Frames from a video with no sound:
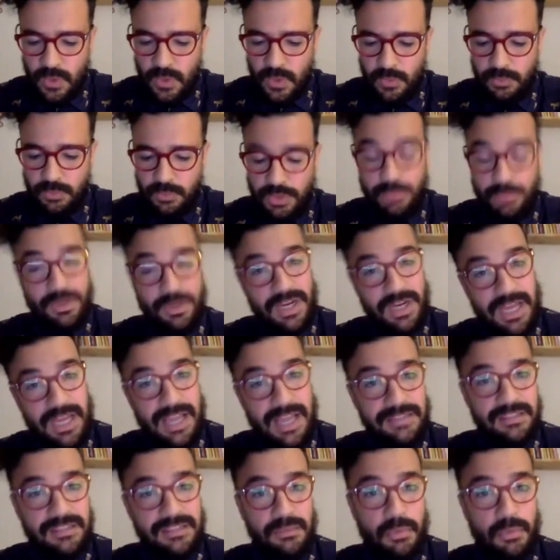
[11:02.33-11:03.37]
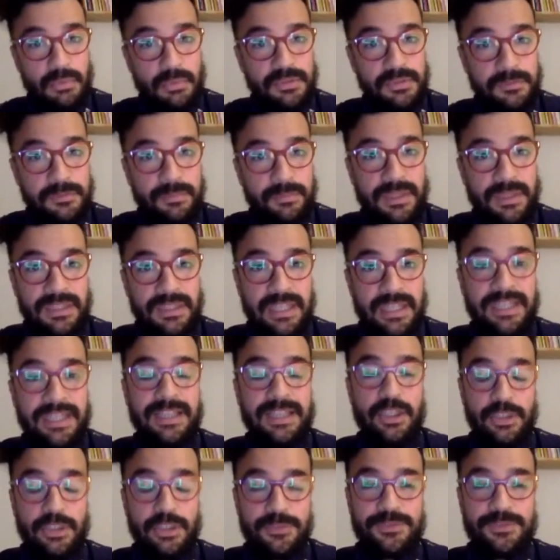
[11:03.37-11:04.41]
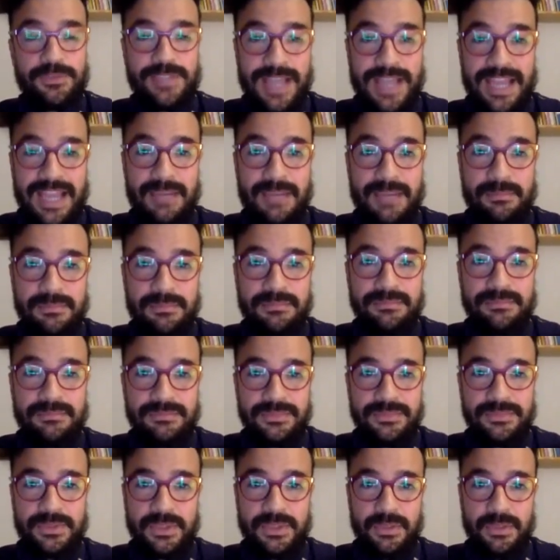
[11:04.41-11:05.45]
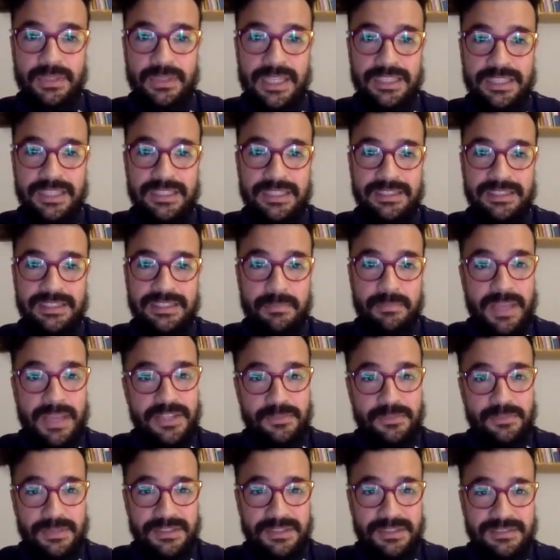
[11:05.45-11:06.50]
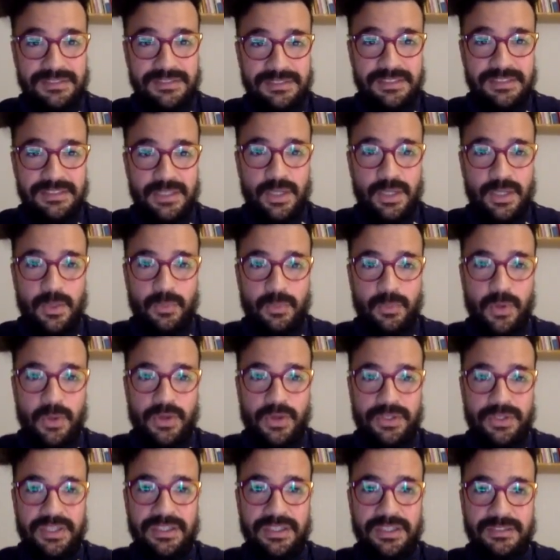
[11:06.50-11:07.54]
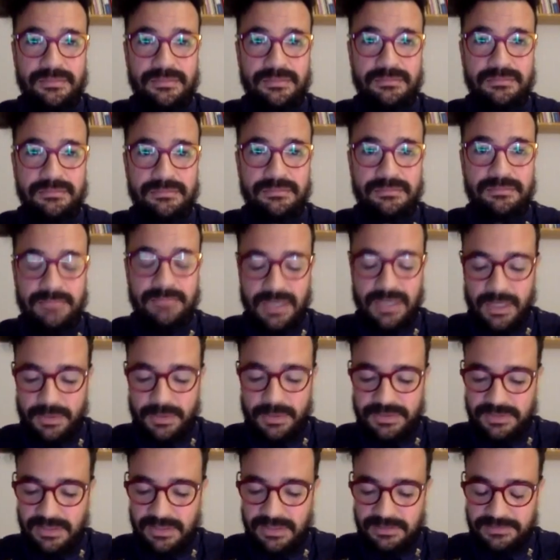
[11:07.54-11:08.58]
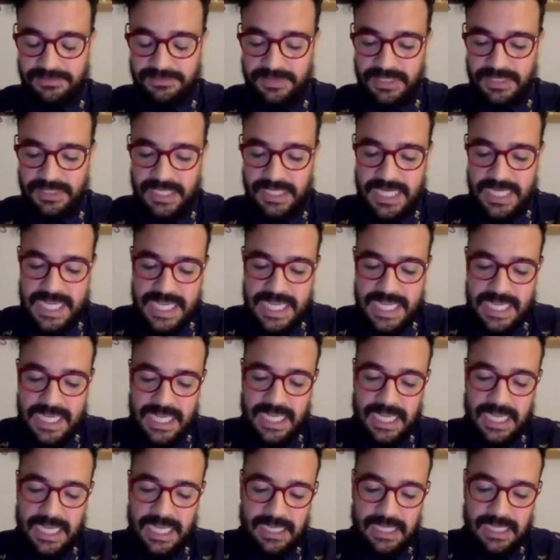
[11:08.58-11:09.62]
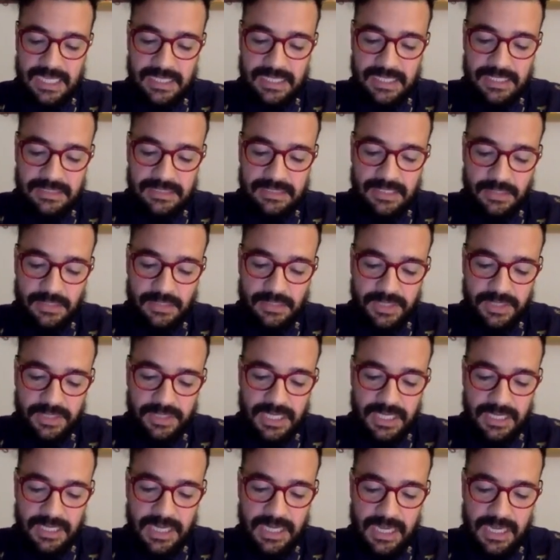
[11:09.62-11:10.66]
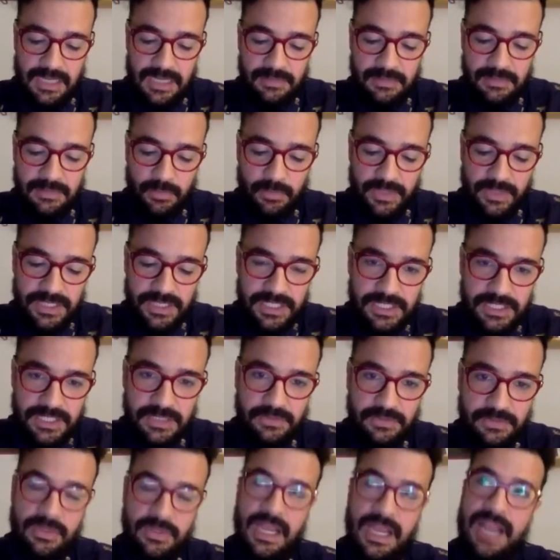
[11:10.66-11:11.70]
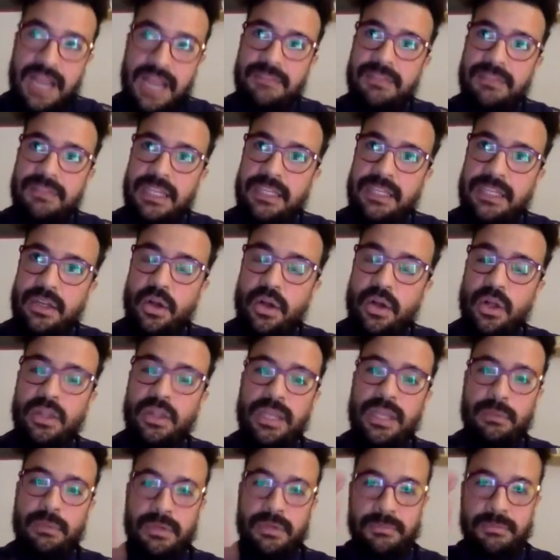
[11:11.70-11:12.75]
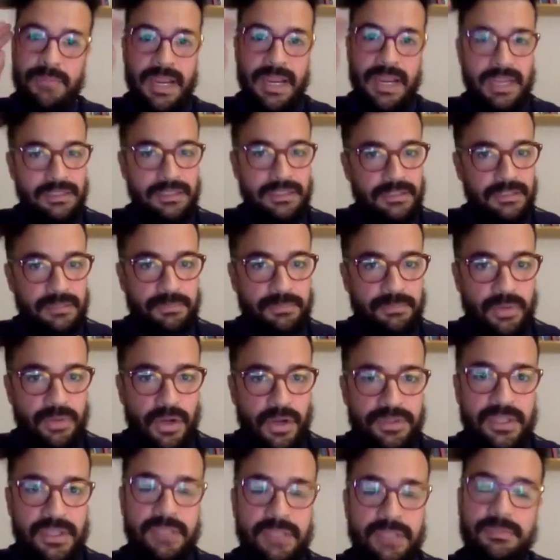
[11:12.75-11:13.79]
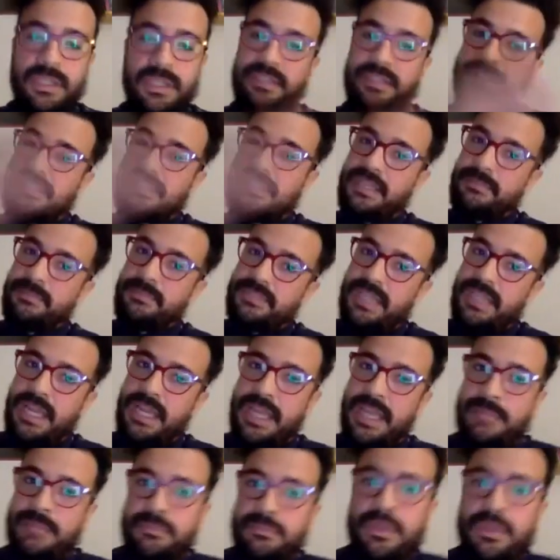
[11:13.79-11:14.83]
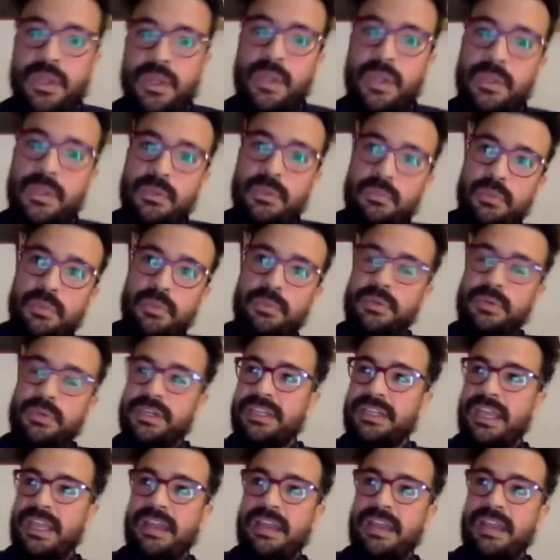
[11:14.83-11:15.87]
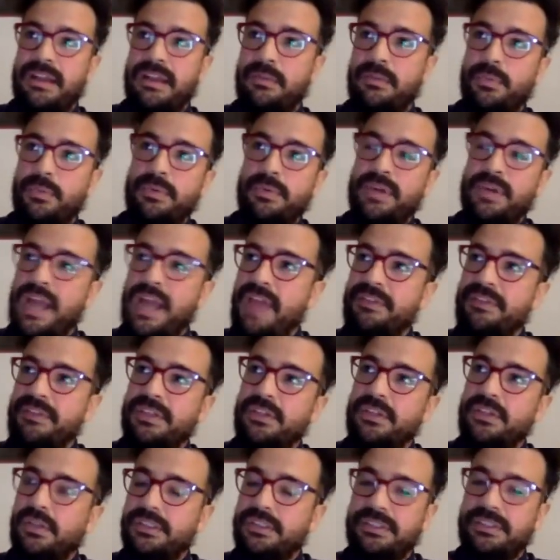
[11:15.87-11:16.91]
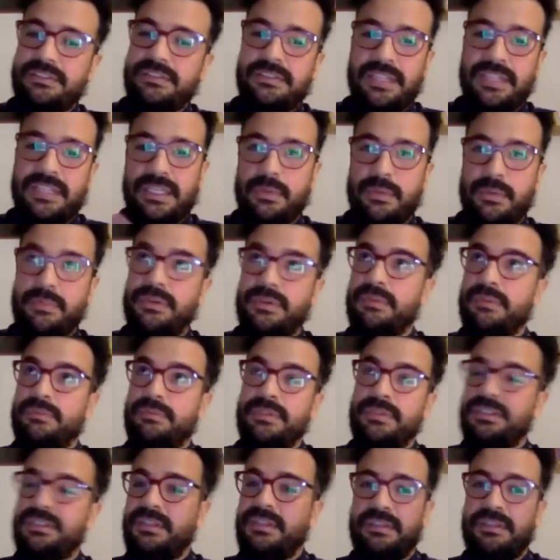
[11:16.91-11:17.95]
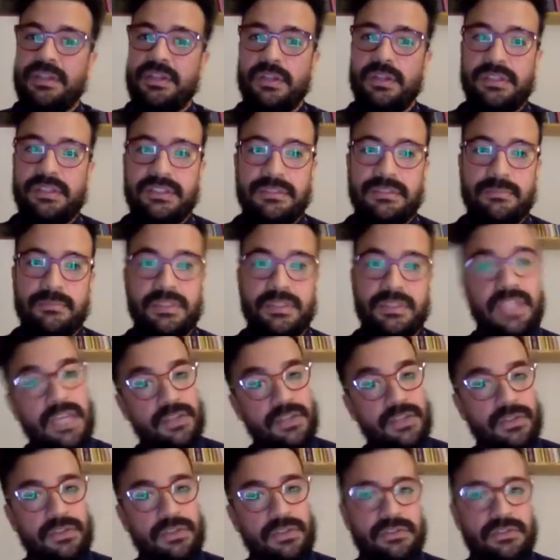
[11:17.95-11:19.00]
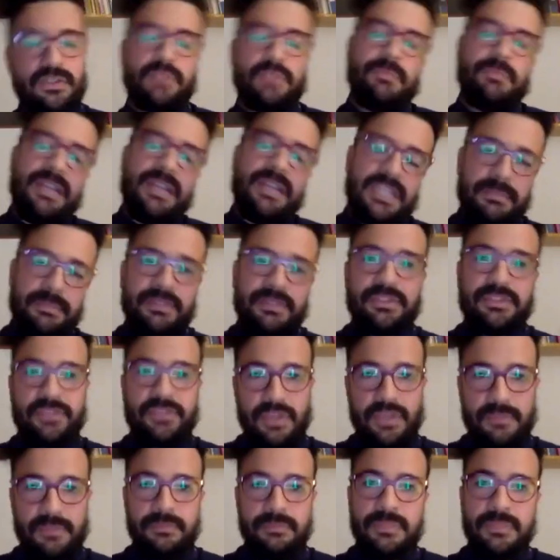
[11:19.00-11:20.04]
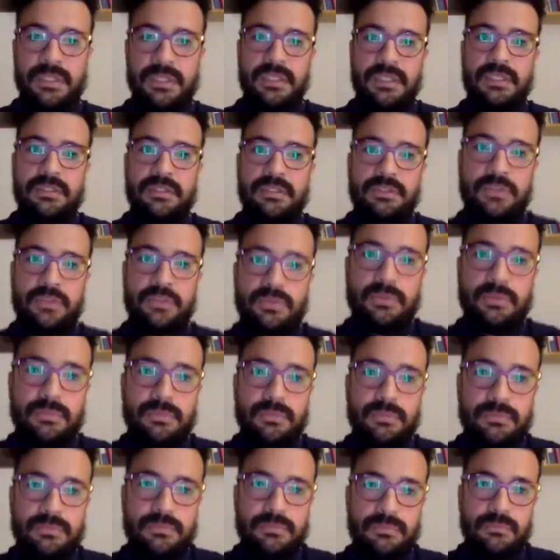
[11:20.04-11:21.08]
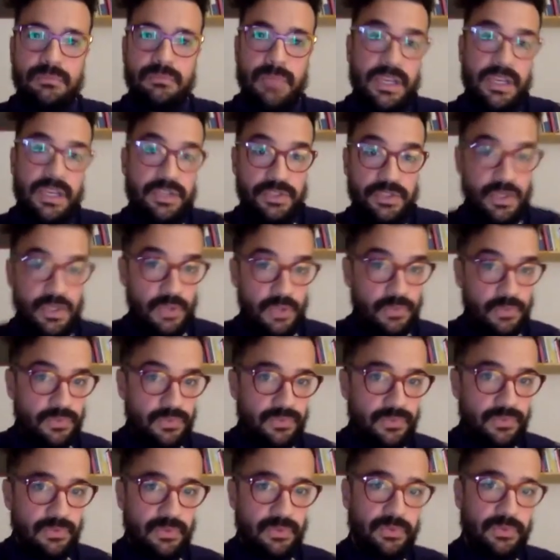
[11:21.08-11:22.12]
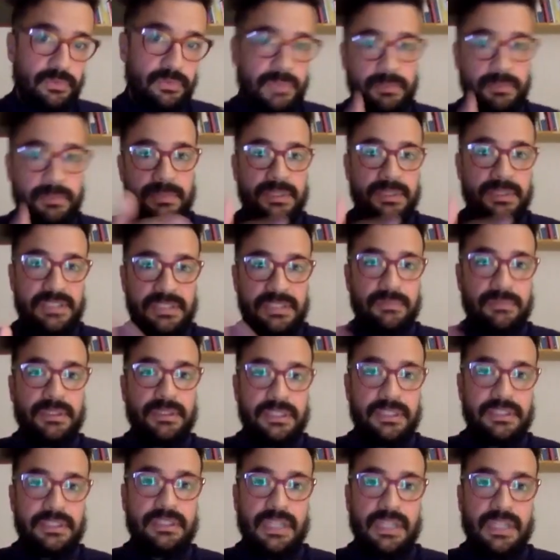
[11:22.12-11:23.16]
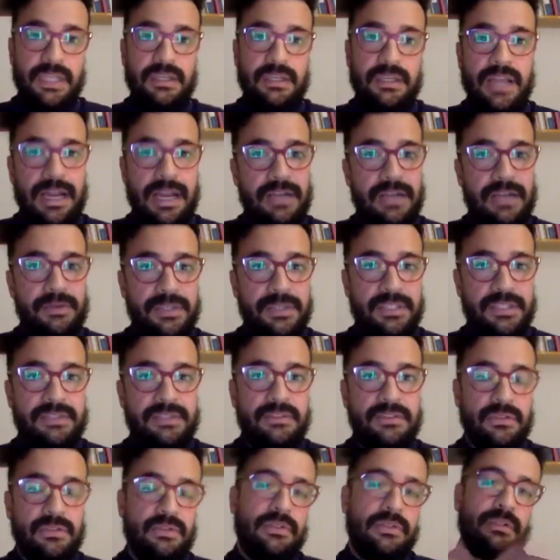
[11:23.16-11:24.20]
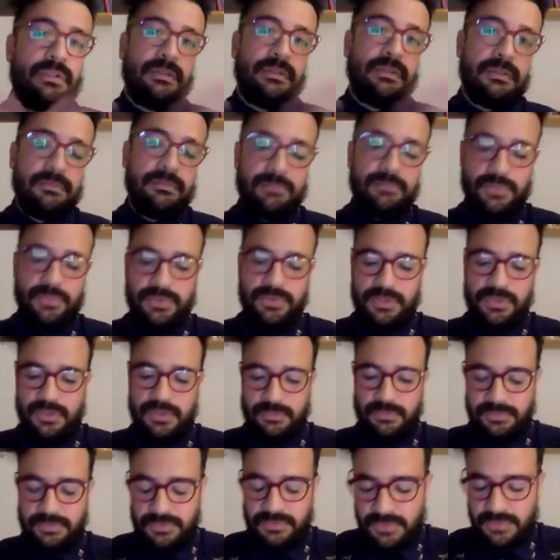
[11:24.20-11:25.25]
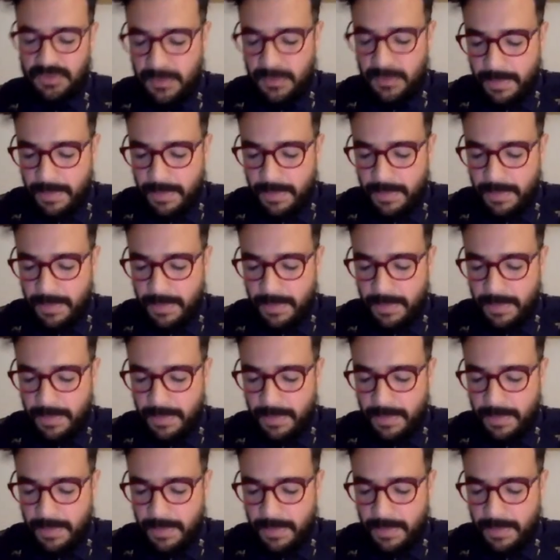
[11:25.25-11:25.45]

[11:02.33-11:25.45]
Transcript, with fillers: we realized that we will spend like a lot of time, you know, like in the basement working by ourselves and that we ha- we needed to have like all our mind in the project but at the same time we were get we were having all this like we were receiving all these invitations not many but some to make shows or to be participating in like galleries or museums